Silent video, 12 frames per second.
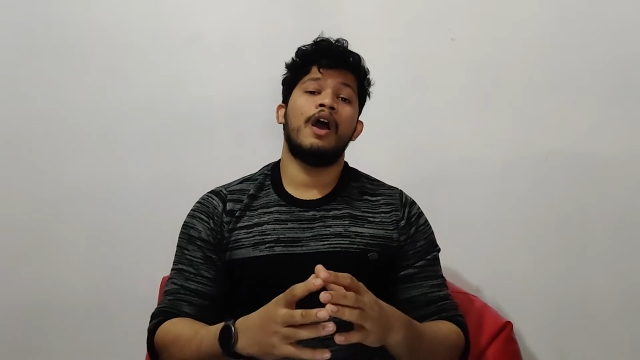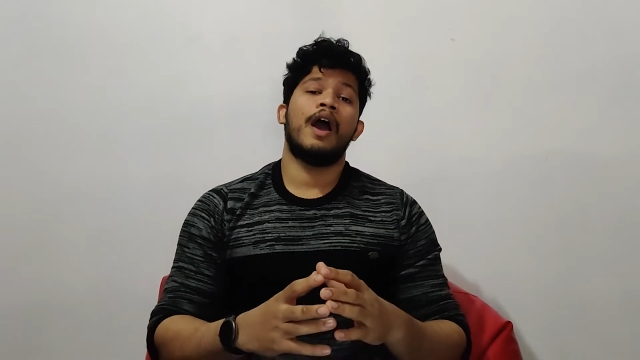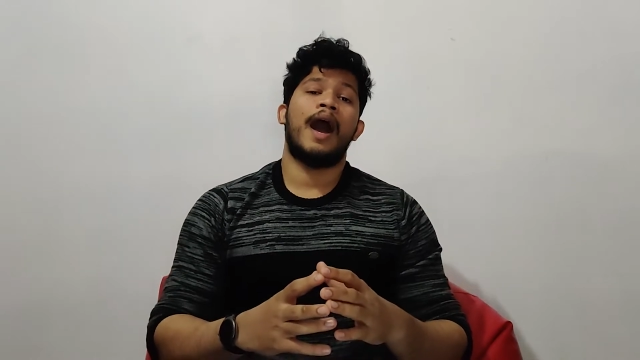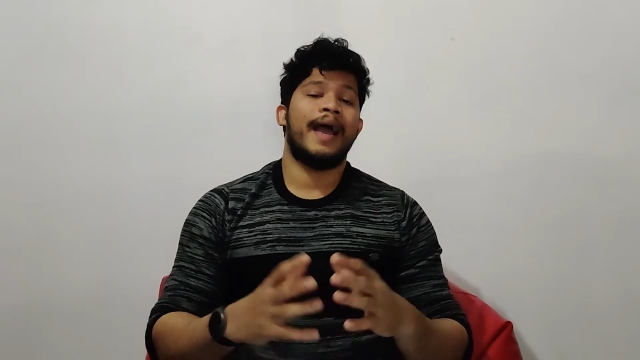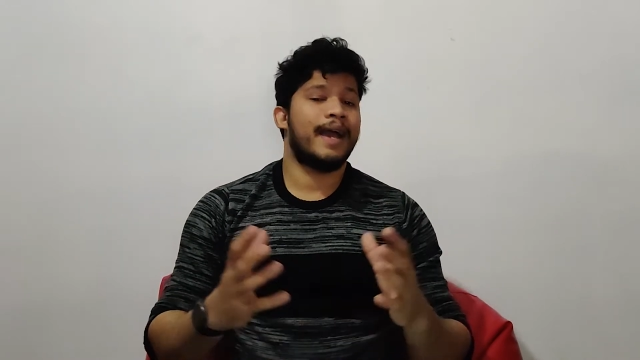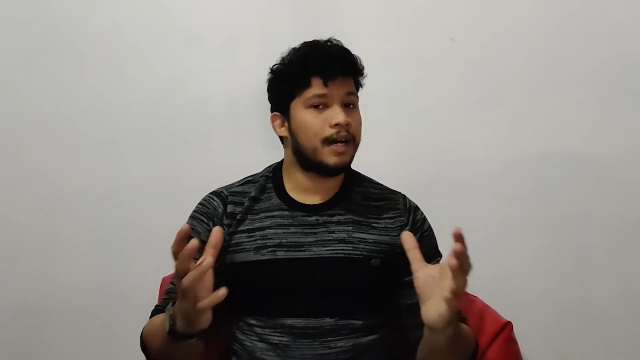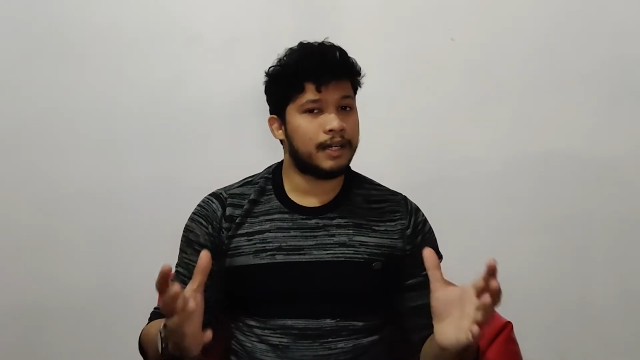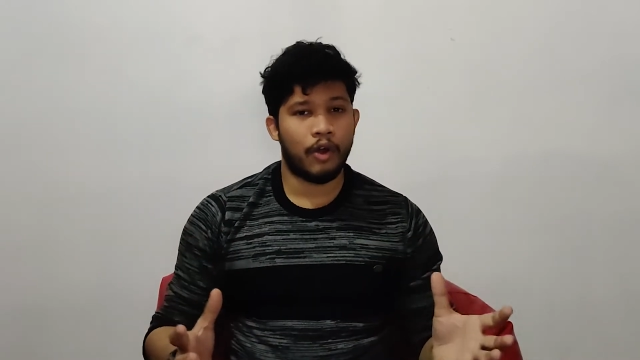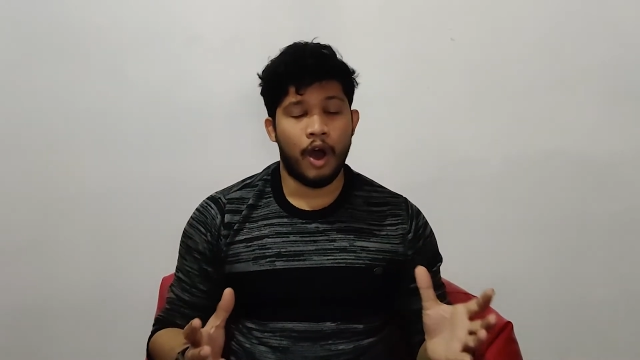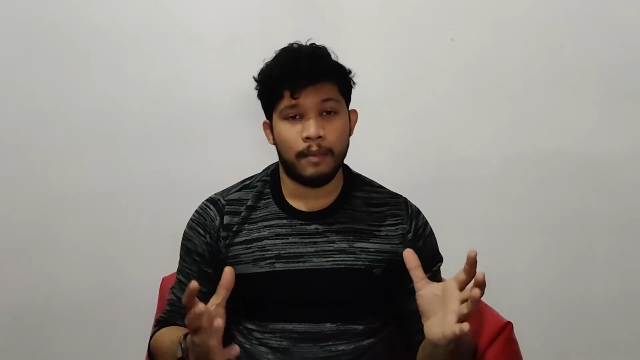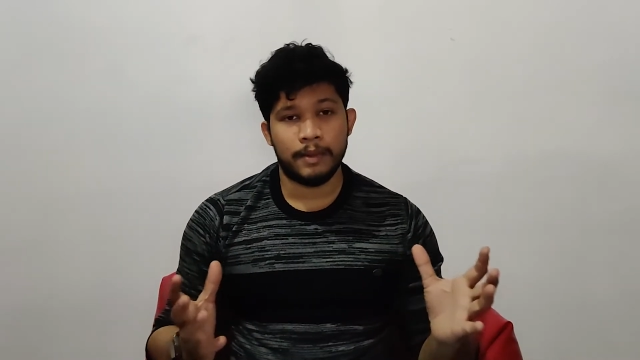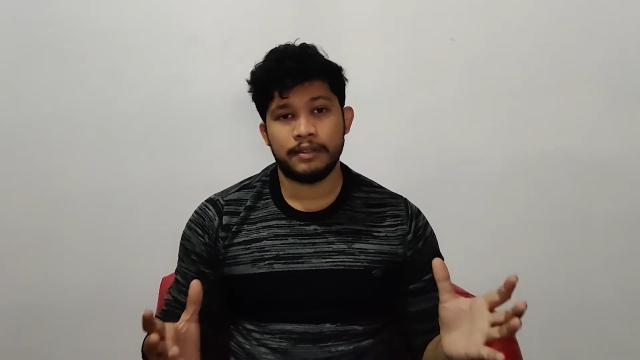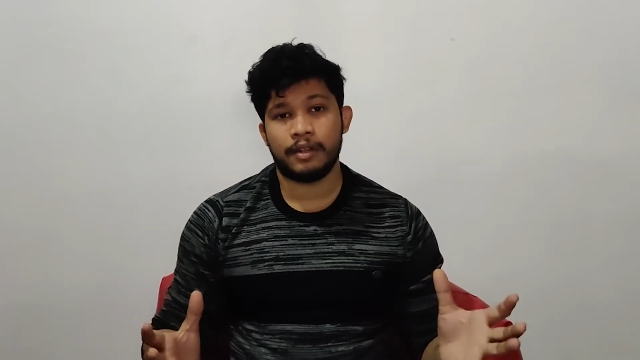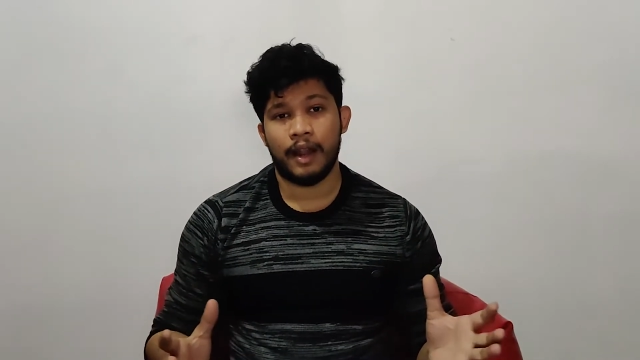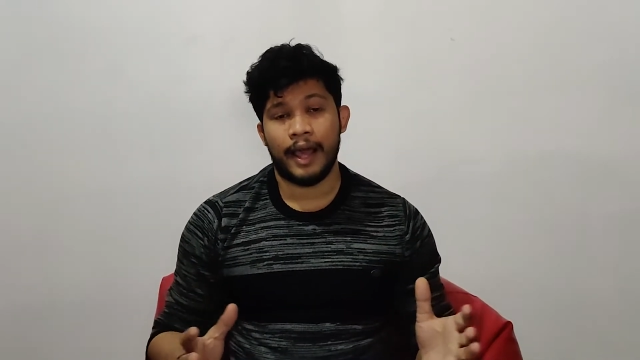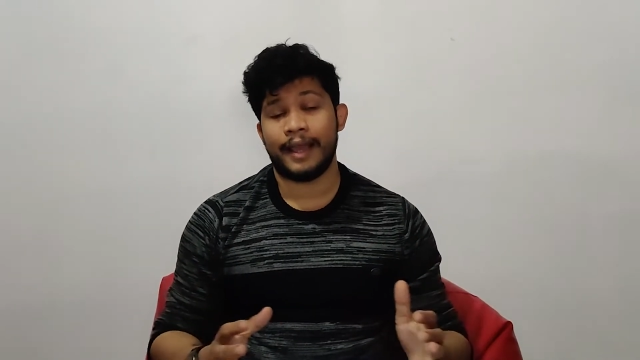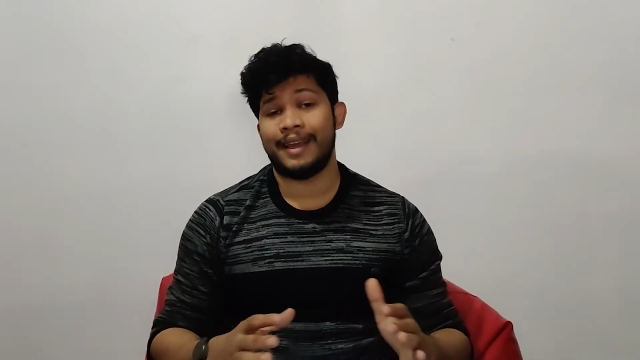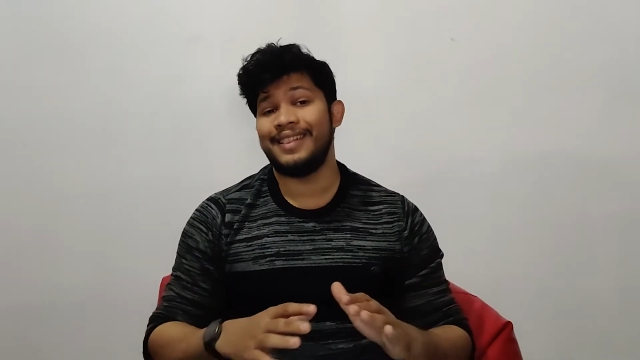I heard comments
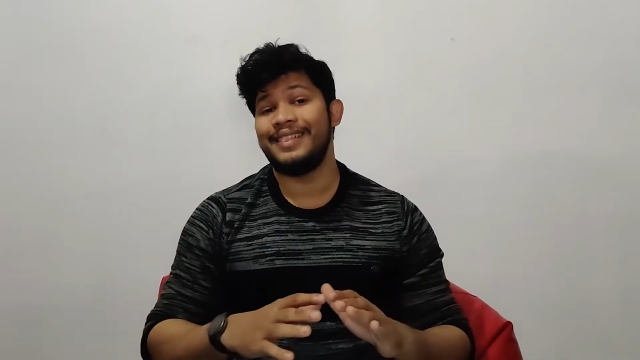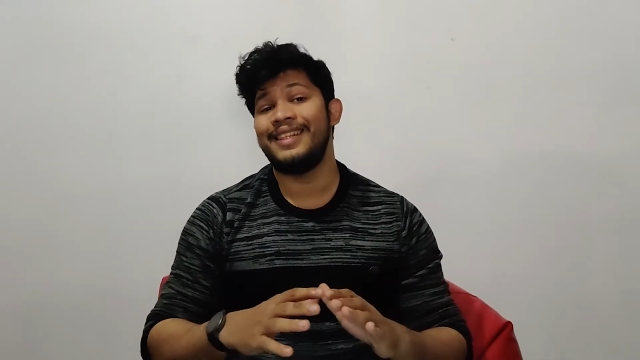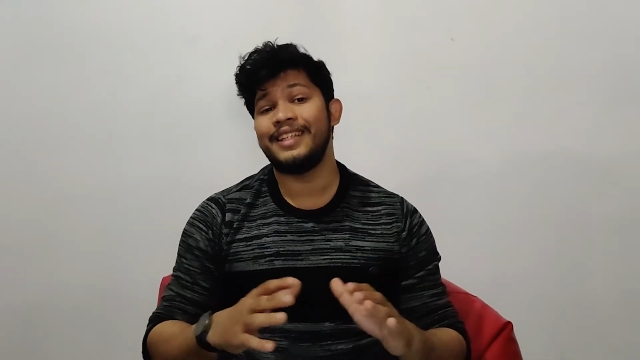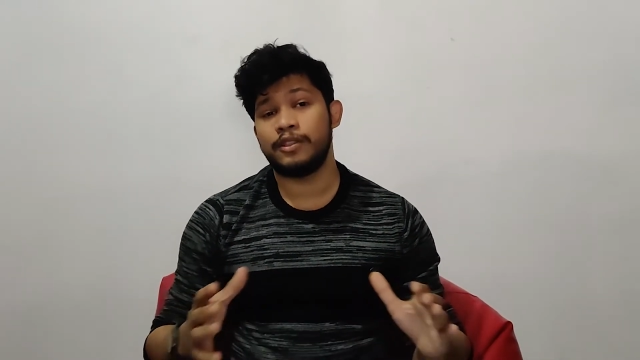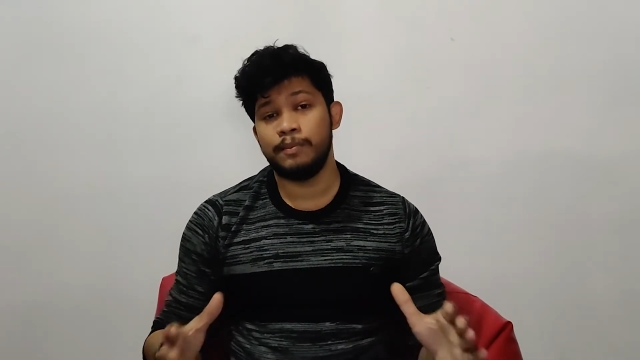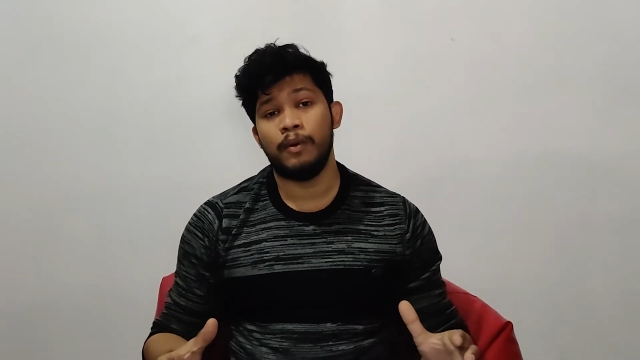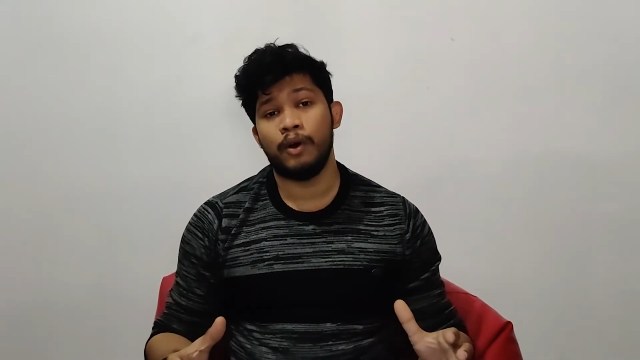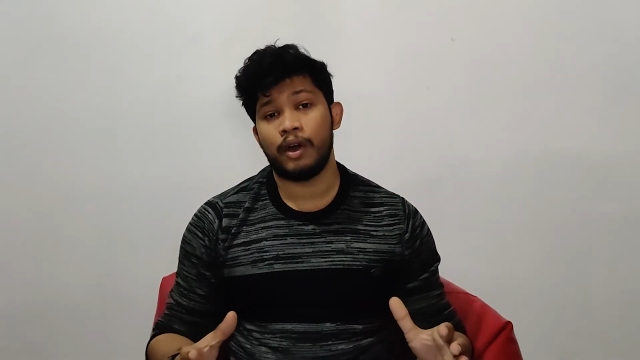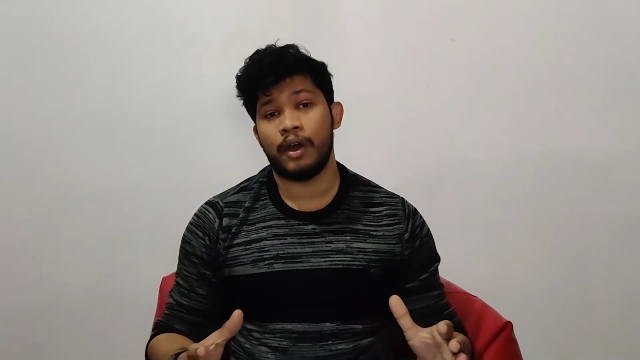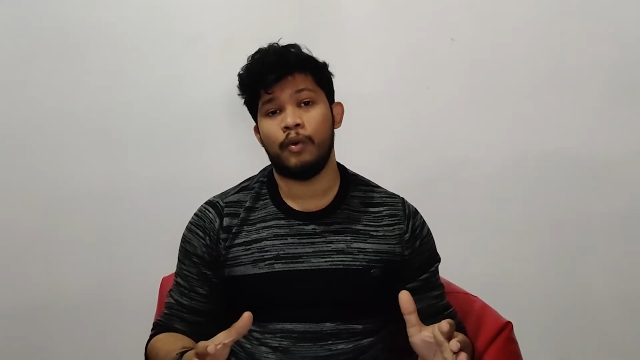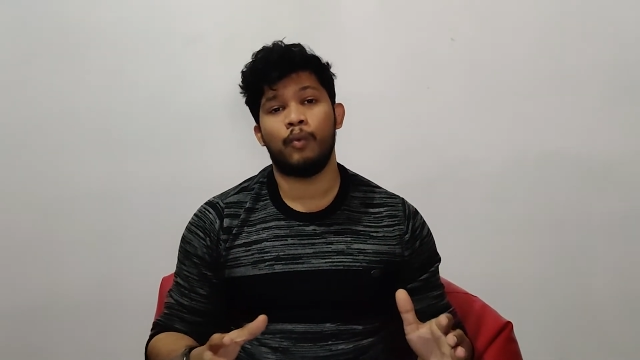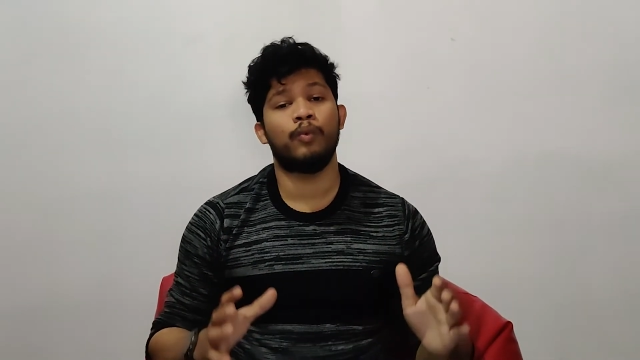like, this book